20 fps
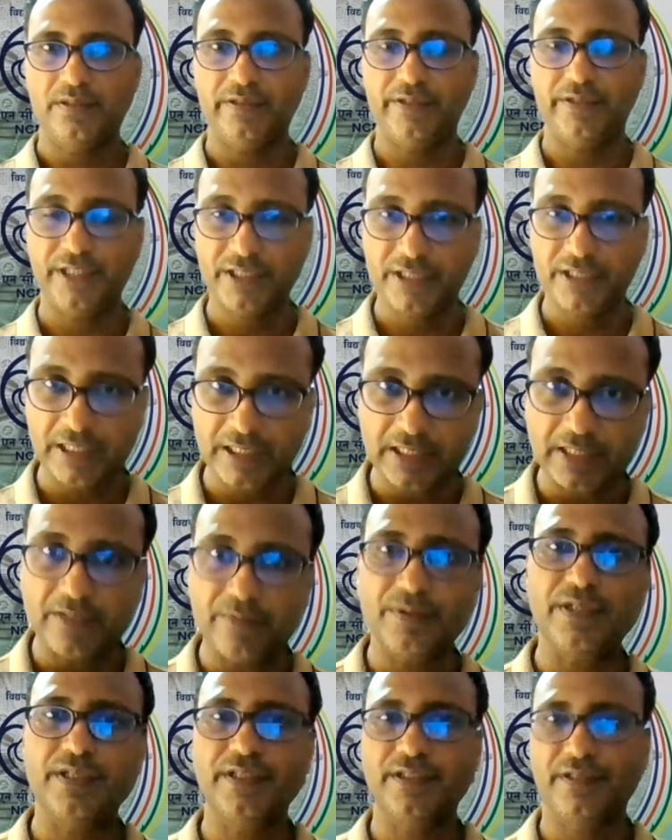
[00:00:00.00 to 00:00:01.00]
district
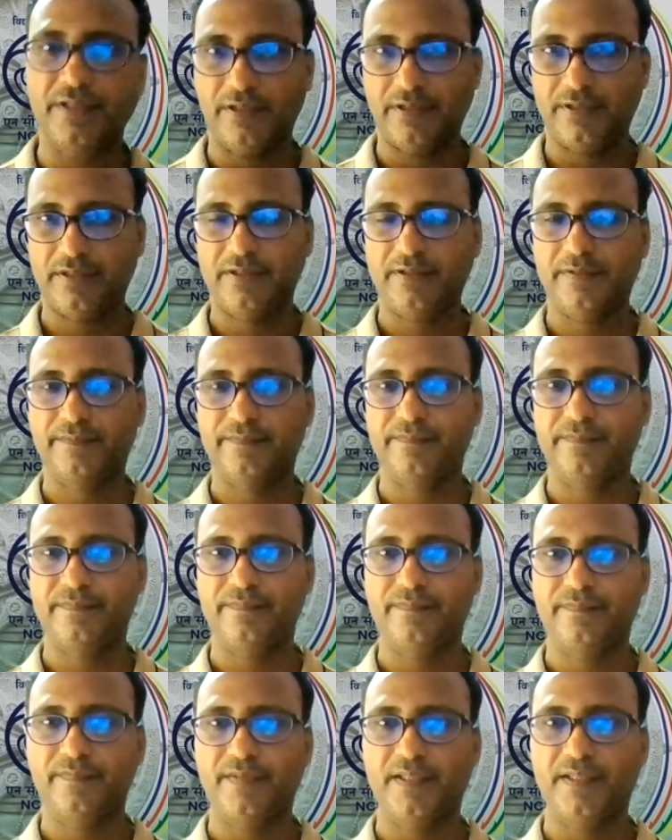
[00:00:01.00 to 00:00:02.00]
level research,
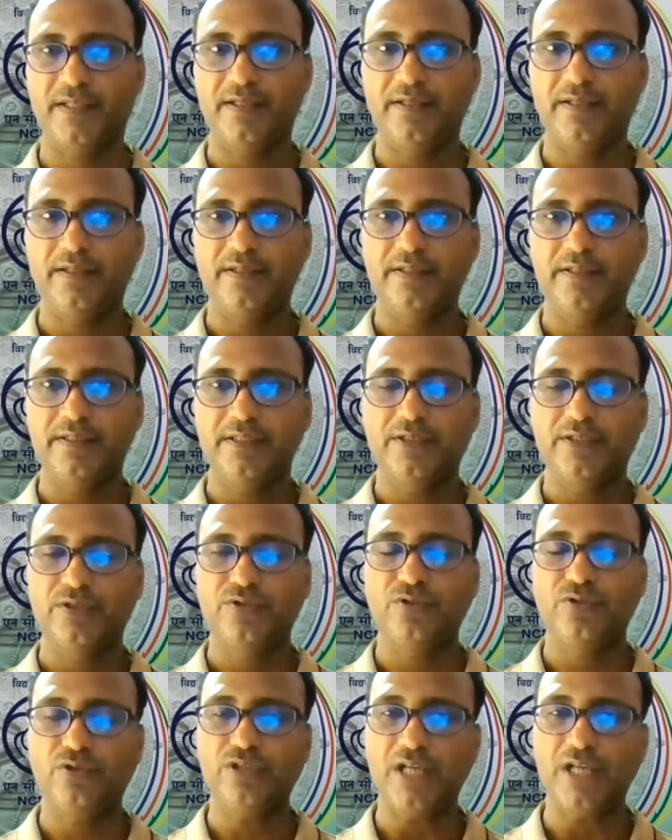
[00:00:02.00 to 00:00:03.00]

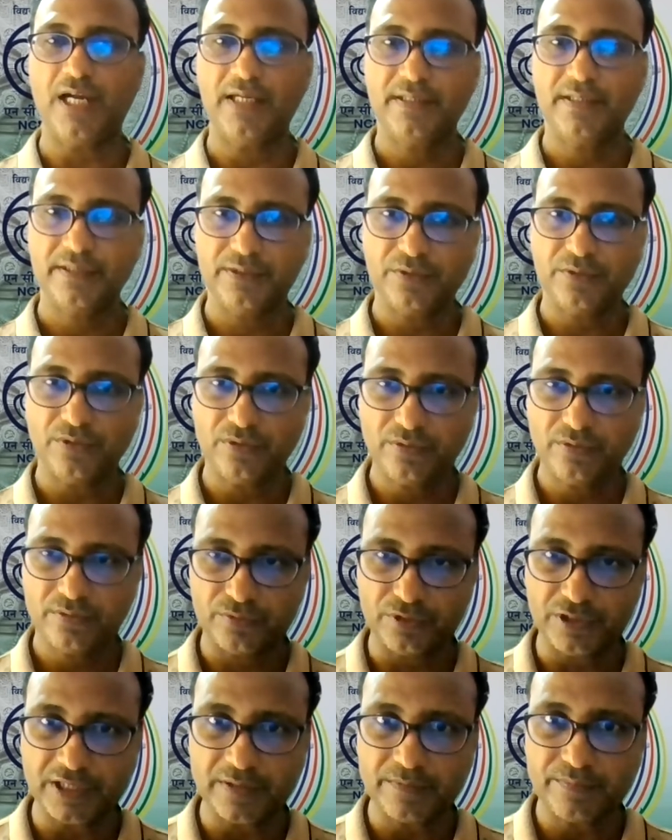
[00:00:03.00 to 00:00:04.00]
so that
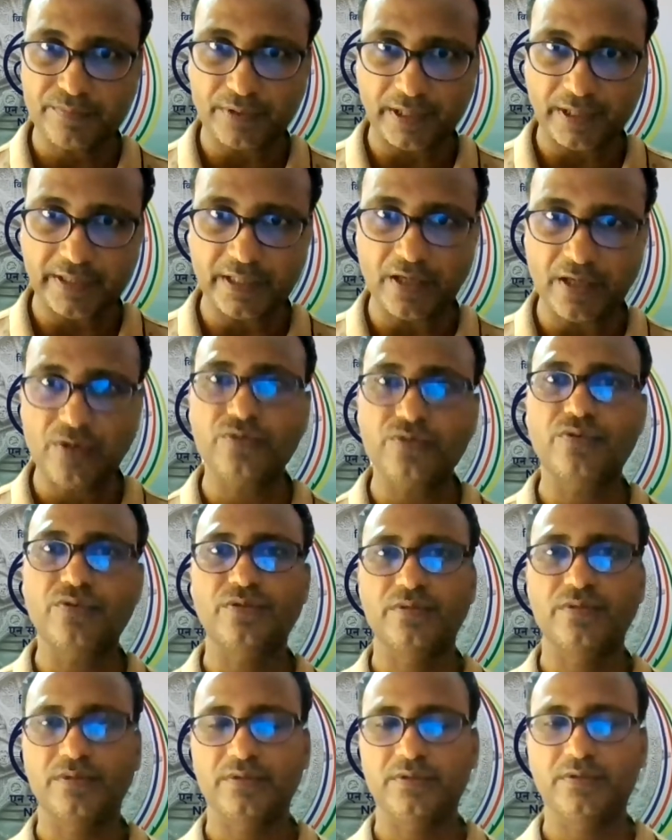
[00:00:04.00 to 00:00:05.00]
we can find out
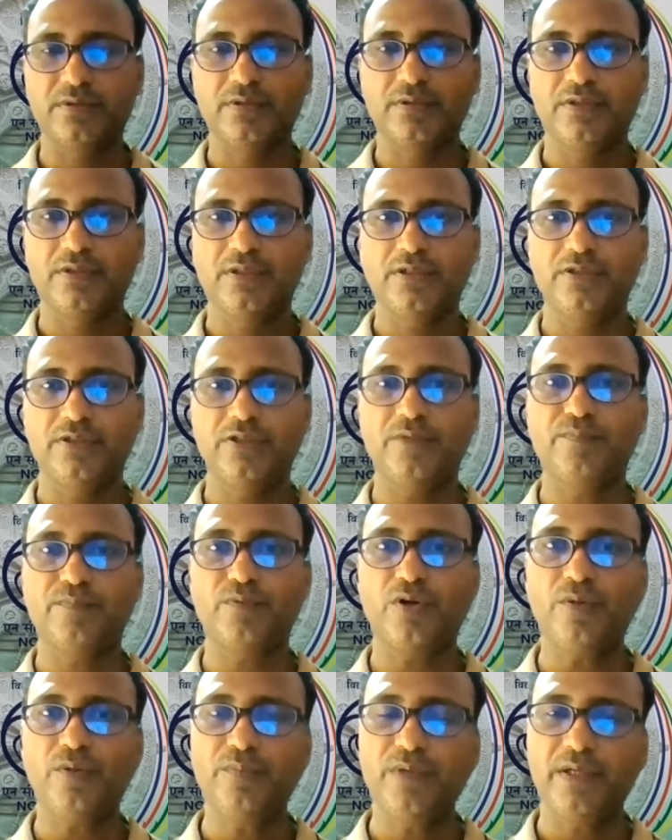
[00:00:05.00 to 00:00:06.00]
the
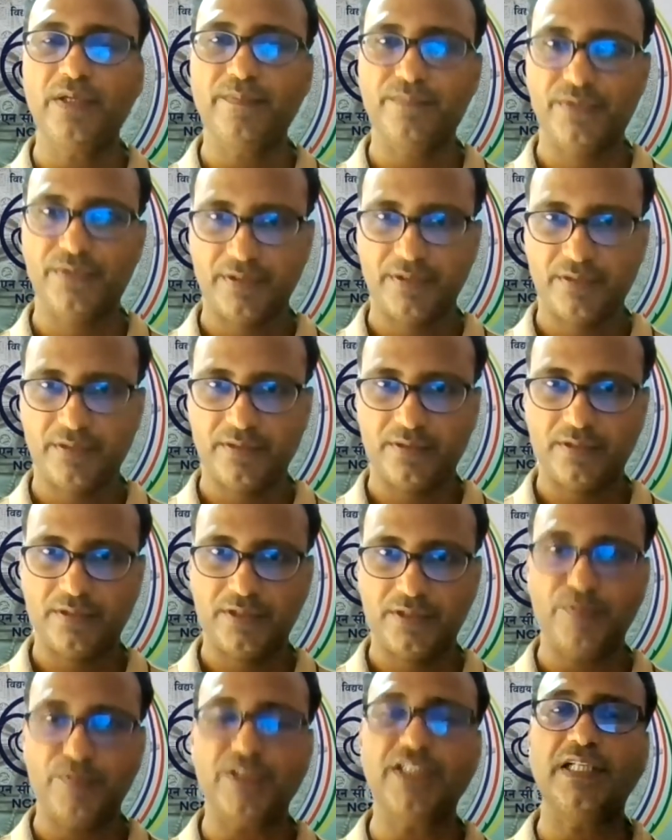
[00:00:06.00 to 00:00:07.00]
problems,
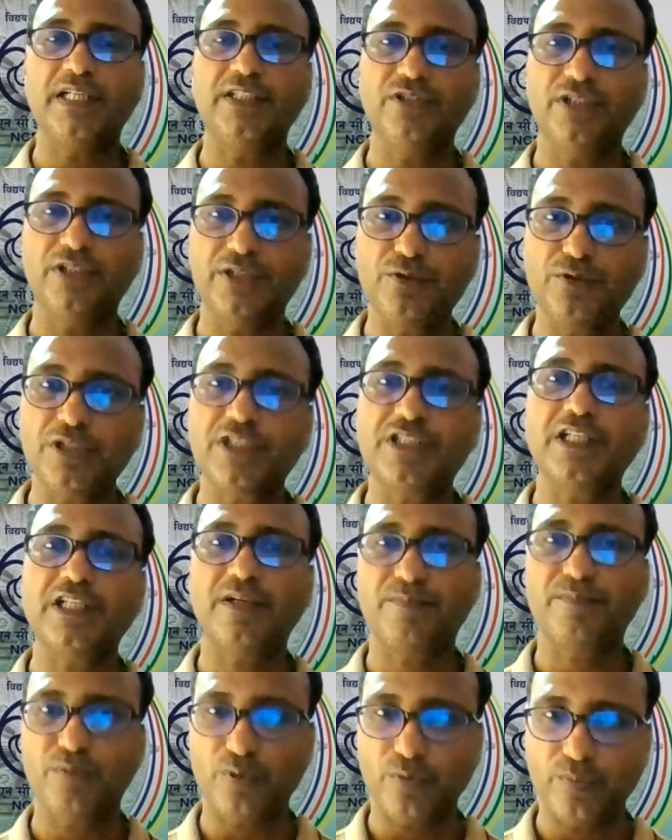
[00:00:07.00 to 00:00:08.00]
especially the
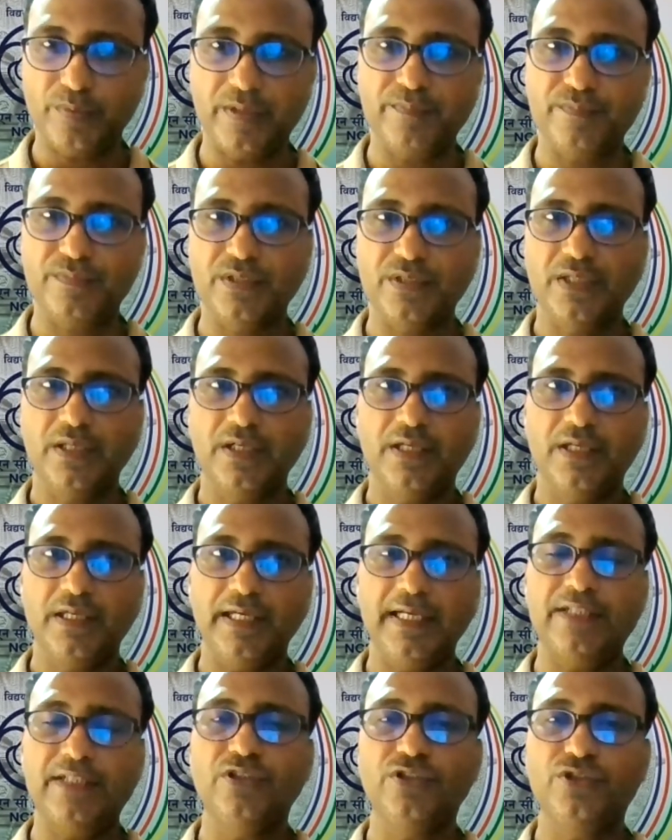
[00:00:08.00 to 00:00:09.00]
educational problems
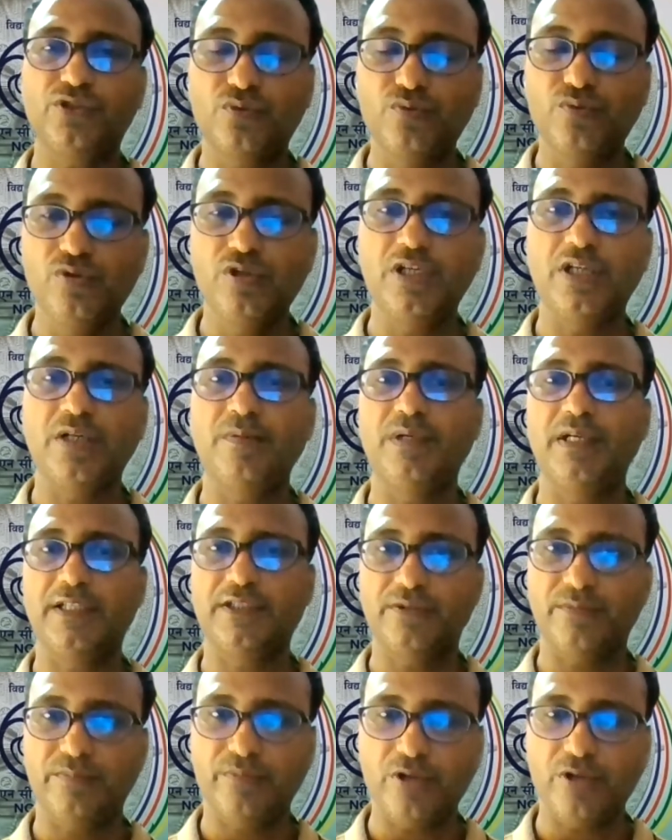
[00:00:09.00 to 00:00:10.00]
at the school level,
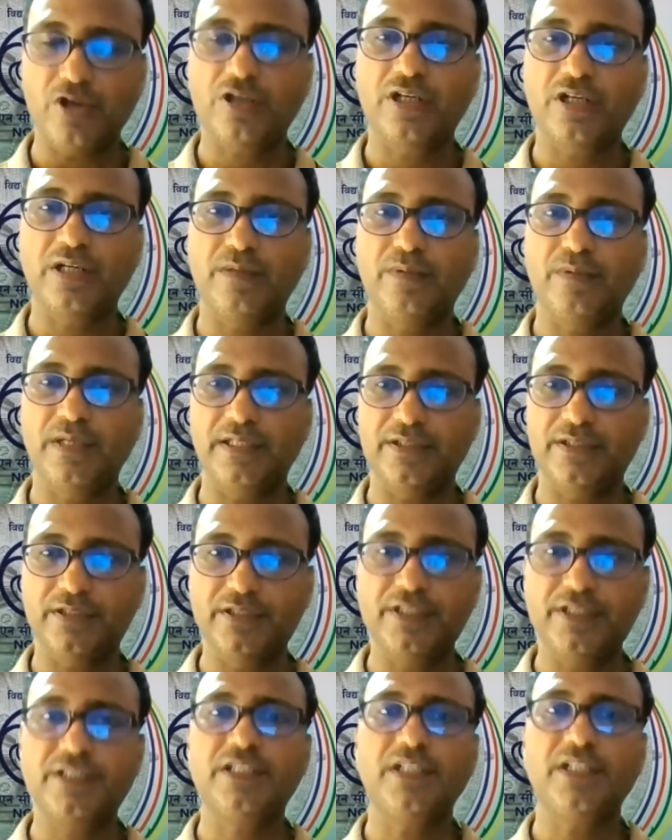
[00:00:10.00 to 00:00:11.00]
at the block level, at the
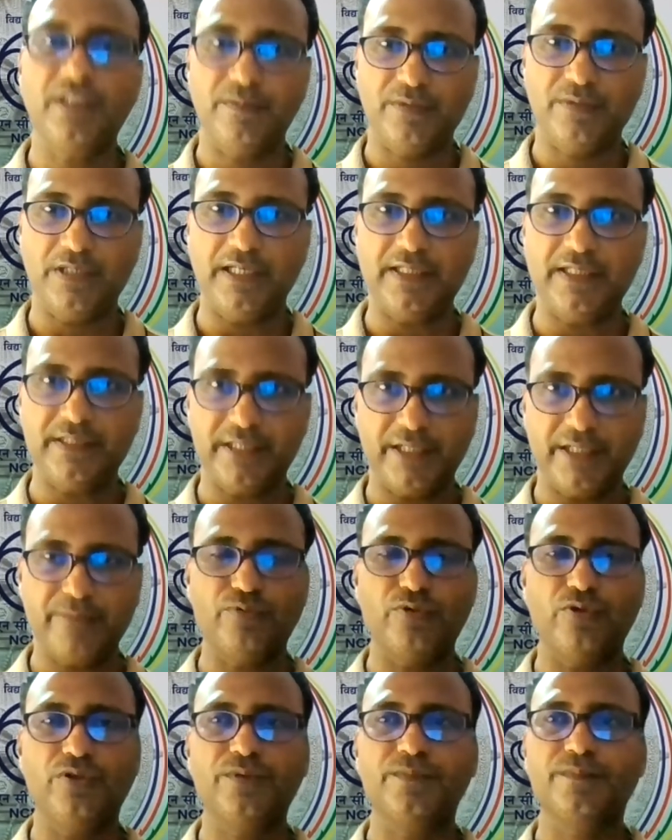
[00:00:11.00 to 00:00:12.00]
district level, and
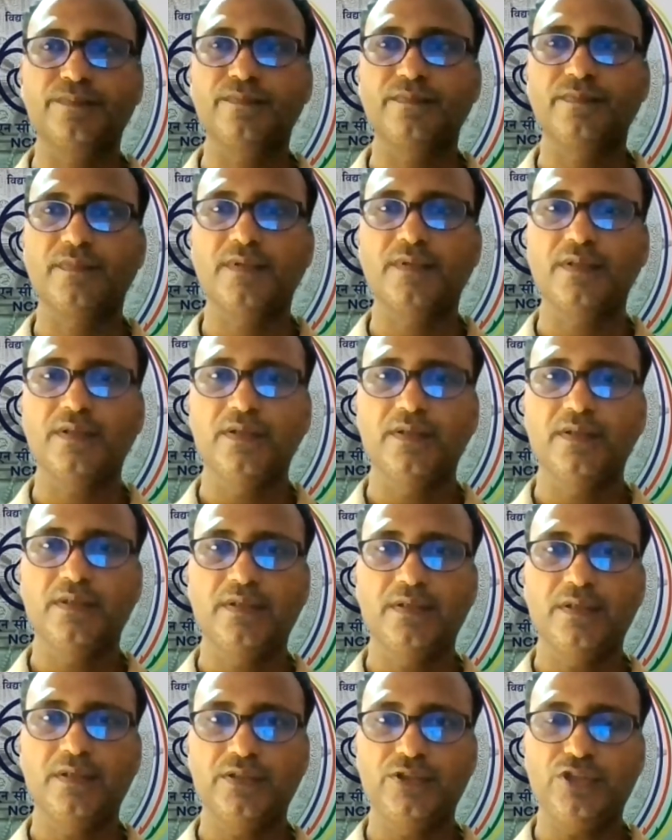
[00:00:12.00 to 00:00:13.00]
therefore
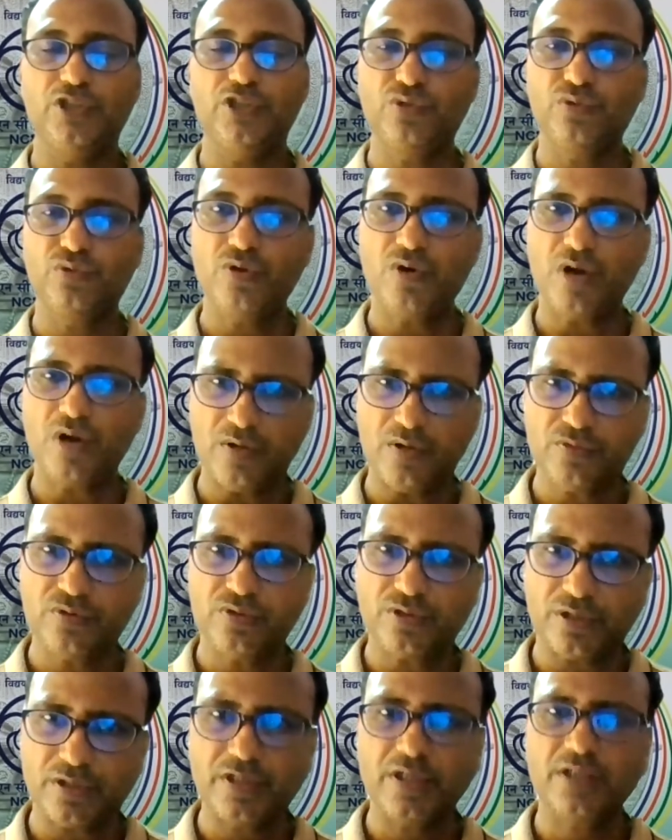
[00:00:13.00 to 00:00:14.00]
you should know how to
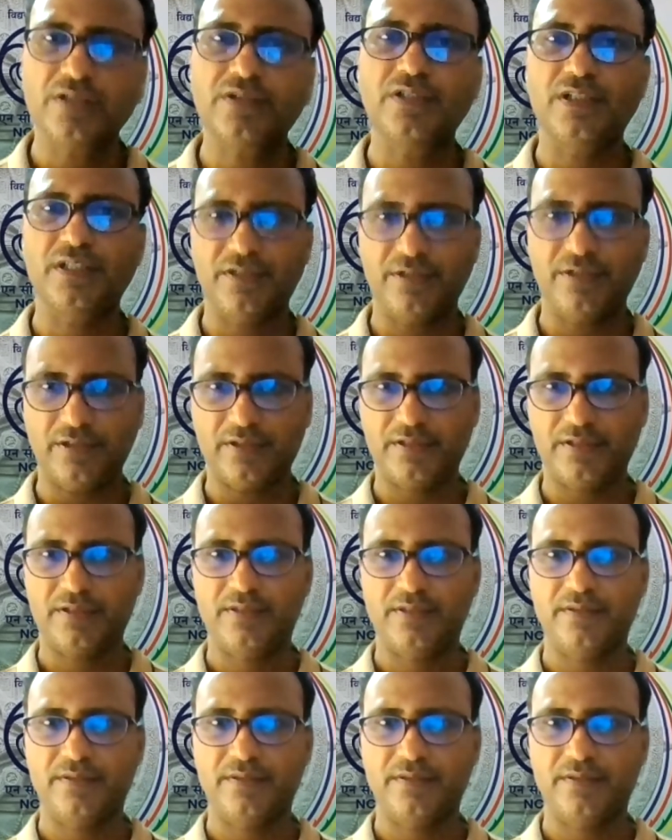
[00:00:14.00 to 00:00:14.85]
conduct the research.